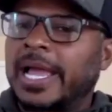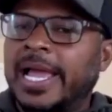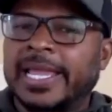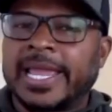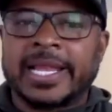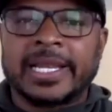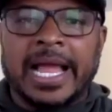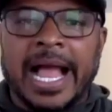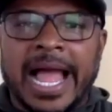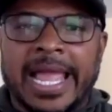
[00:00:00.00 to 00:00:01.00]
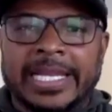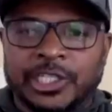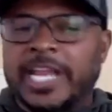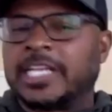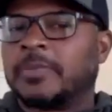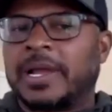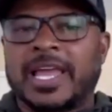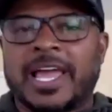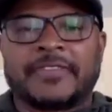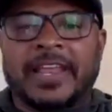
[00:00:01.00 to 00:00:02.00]
Again, it changed my
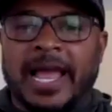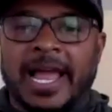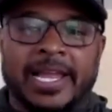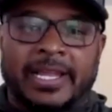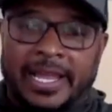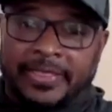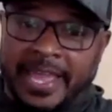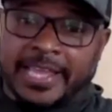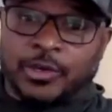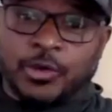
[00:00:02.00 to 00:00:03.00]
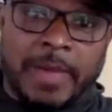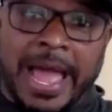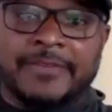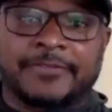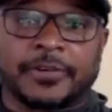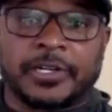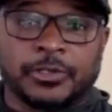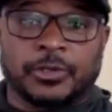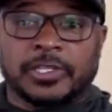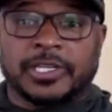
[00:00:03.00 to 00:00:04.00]
life, and I thank you, Matt, for
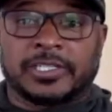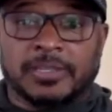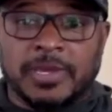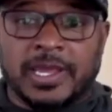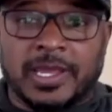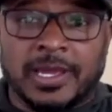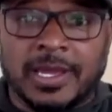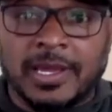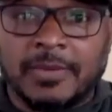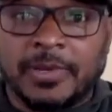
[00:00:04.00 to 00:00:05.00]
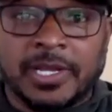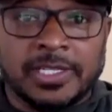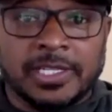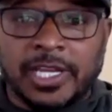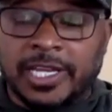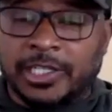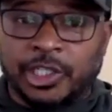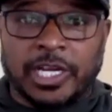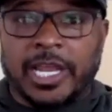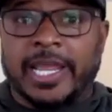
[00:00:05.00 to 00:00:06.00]
introducing it to me, because
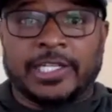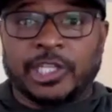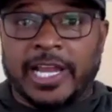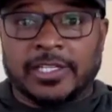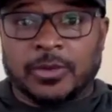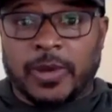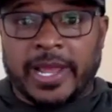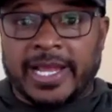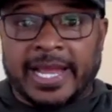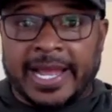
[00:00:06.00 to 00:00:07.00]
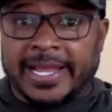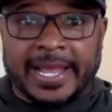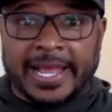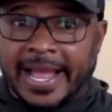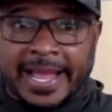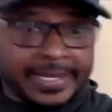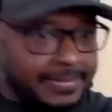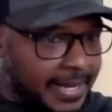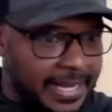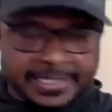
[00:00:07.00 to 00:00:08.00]
it changed the way I
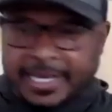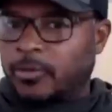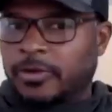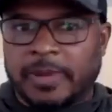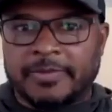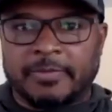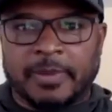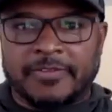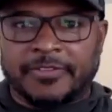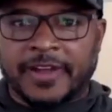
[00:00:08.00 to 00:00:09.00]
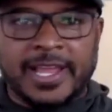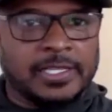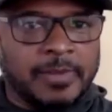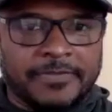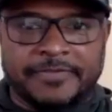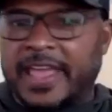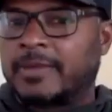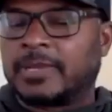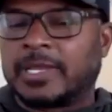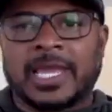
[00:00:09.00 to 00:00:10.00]
dealt with my friends, my
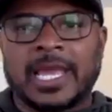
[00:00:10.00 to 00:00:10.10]
family,